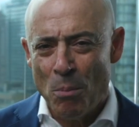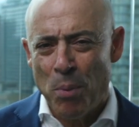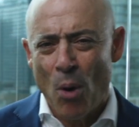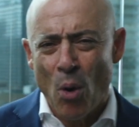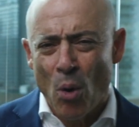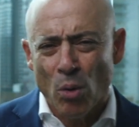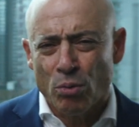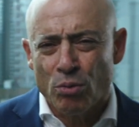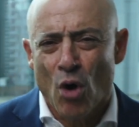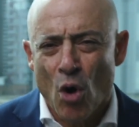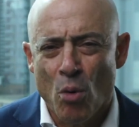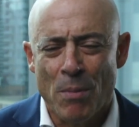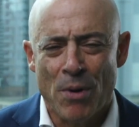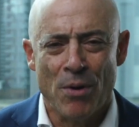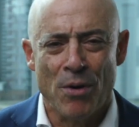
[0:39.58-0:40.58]
Paul
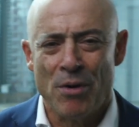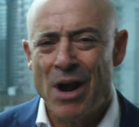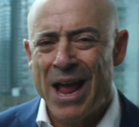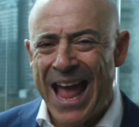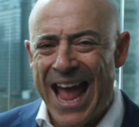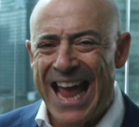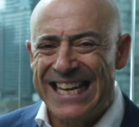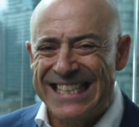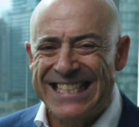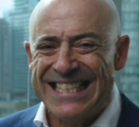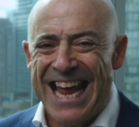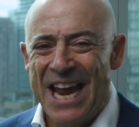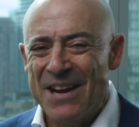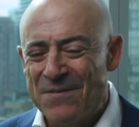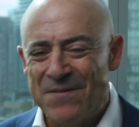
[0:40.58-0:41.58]
Romer, a
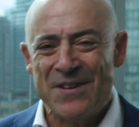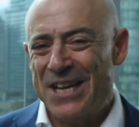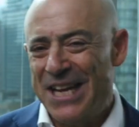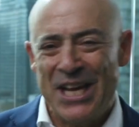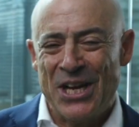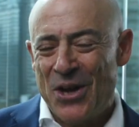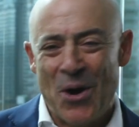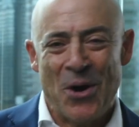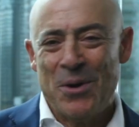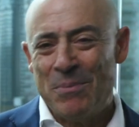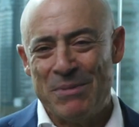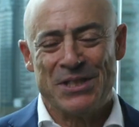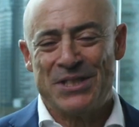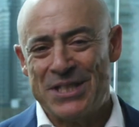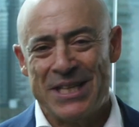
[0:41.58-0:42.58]
Stanford
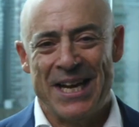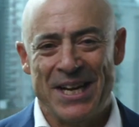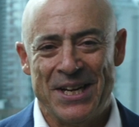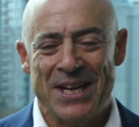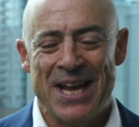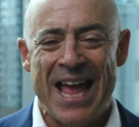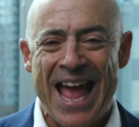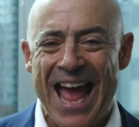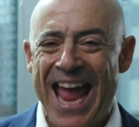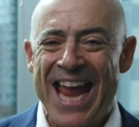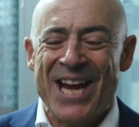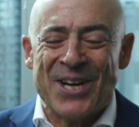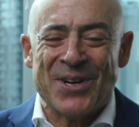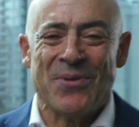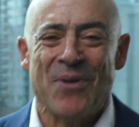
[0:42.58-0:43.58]
economist, said,
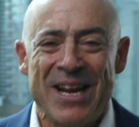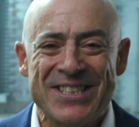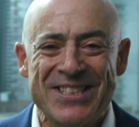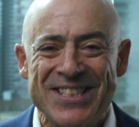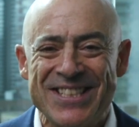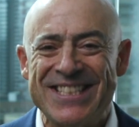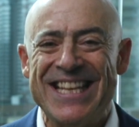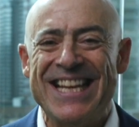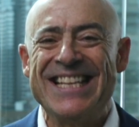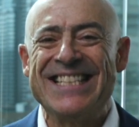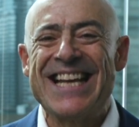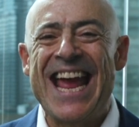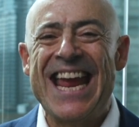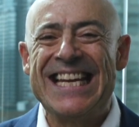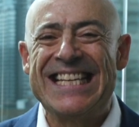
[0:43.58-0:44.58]
A crisis
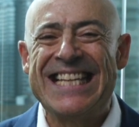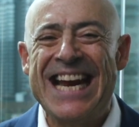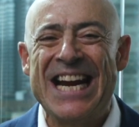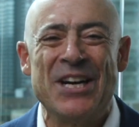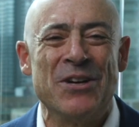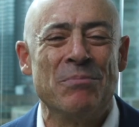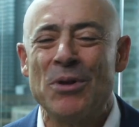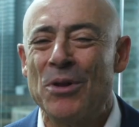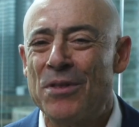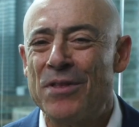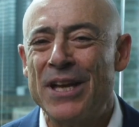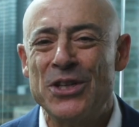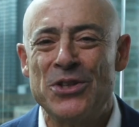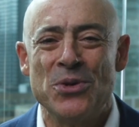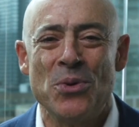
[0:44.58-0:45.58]
is a terrible
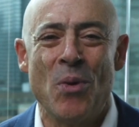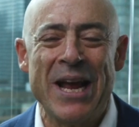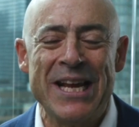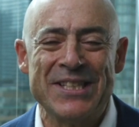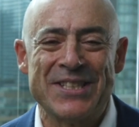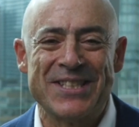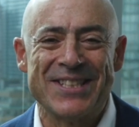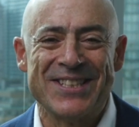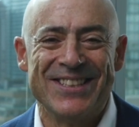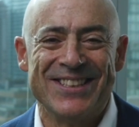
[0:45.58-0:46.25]
thing to waste.